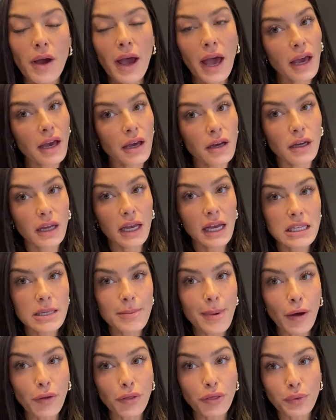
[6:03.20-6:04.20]
Okay, it's
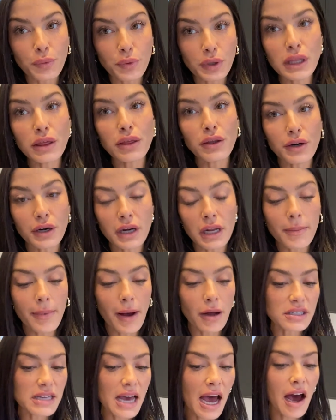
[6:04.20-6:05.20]
about 3.30,
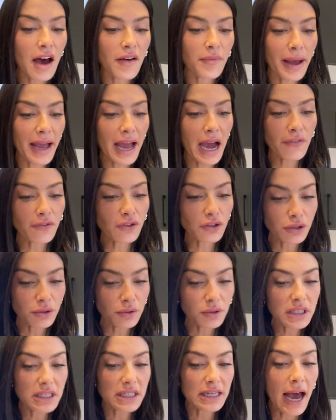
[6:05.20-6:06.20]
about to have my
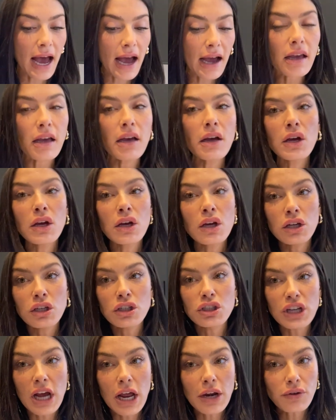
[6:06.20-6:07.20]
afternoon snack.
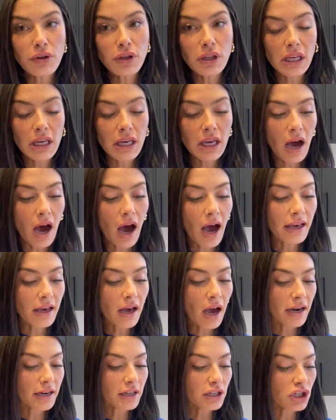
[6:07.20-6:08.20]
Generally, I
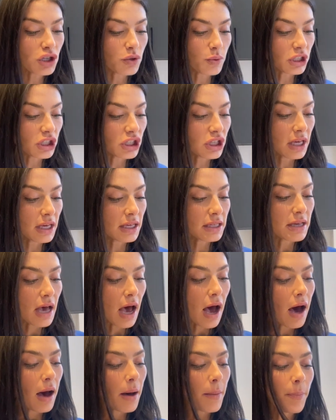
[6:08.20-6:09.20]
kind of switch things
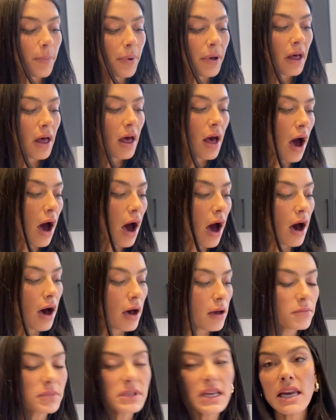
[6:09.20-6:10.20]
up
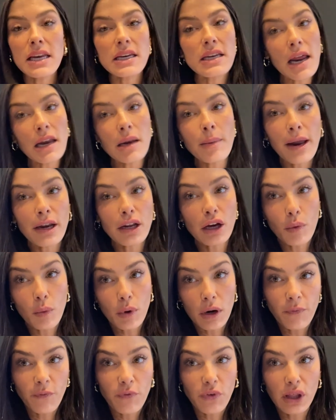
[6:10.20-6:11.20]
um, day to day, depending on what
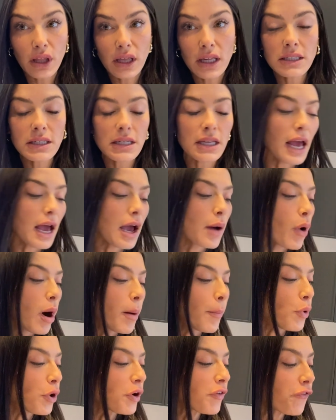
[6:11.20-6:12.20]
I'm feeling. Today, I
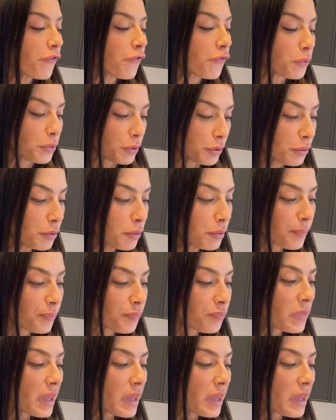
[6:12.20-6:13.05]
want more fruit.